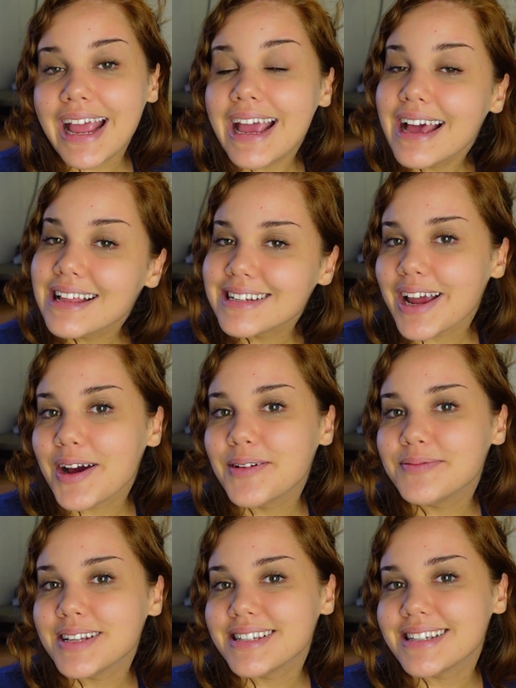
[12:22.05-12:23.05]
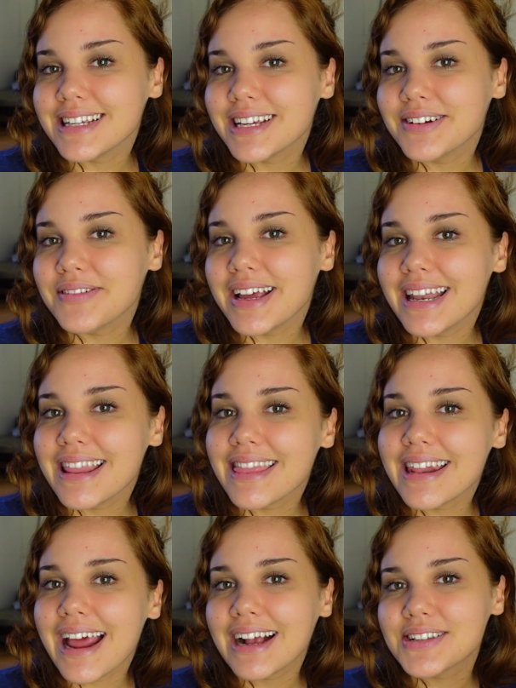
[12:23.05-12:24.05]
and I hope to see you in
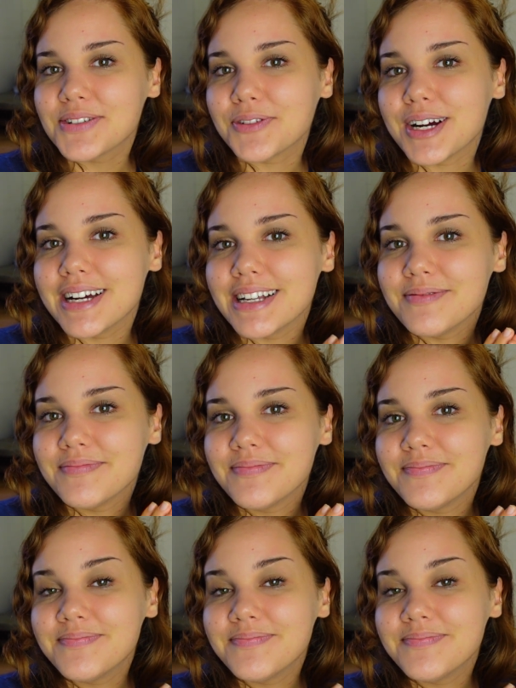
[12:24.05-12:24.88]
the next one.